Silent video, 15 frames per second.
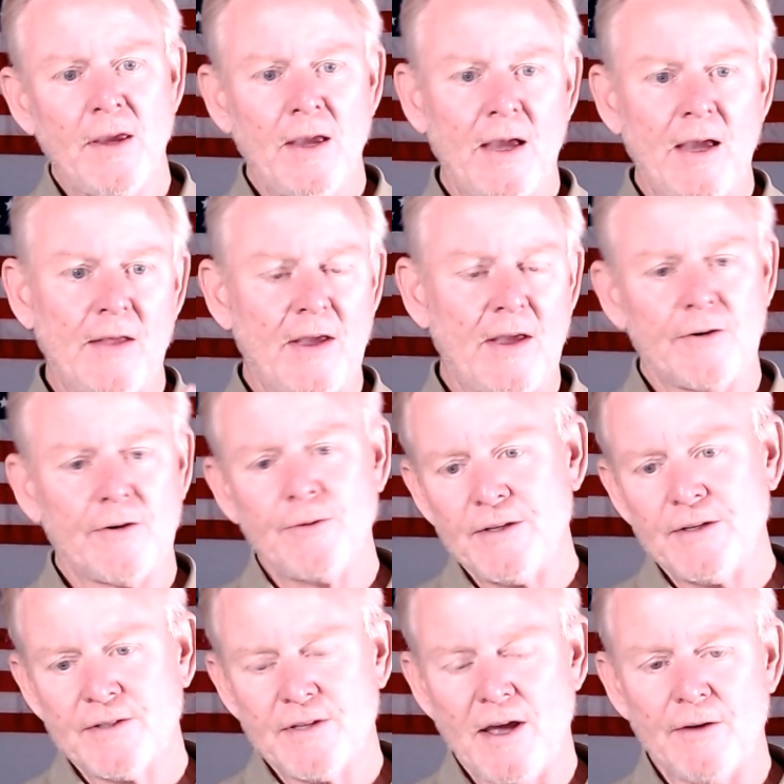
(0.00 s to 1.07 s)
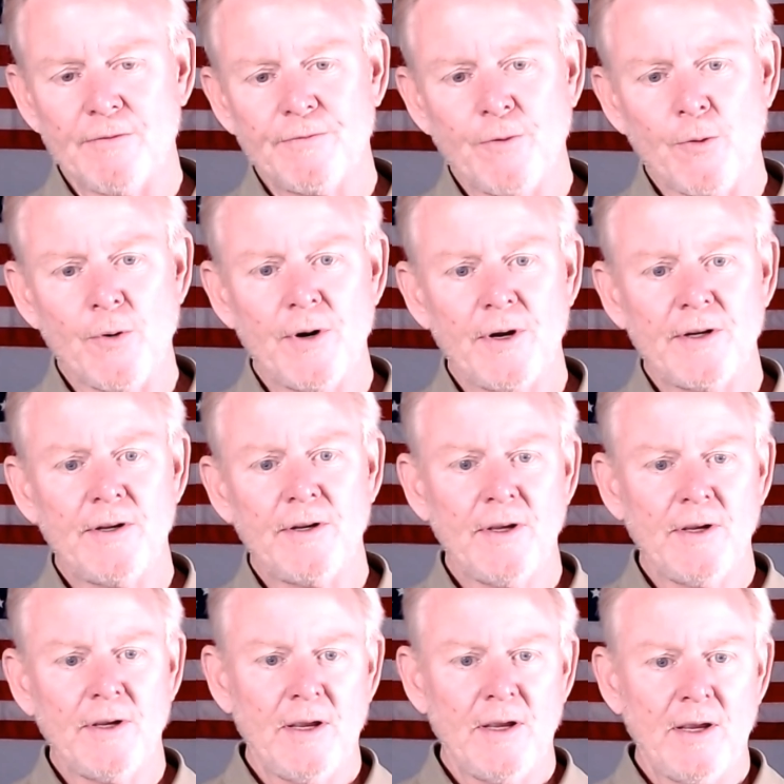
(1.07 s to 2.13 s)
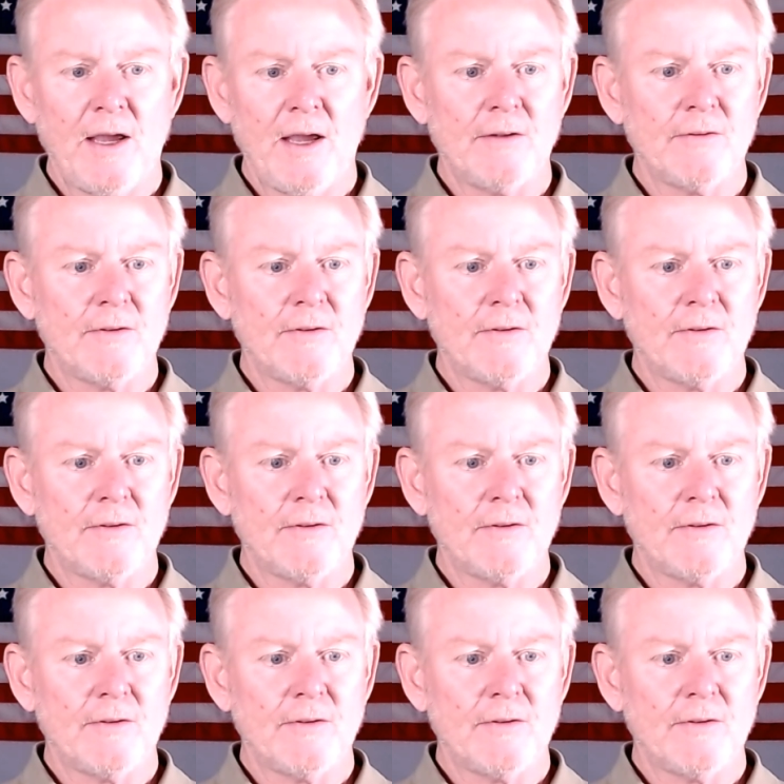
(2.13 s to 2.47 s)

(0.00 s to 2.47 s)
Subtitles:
and that creates that void and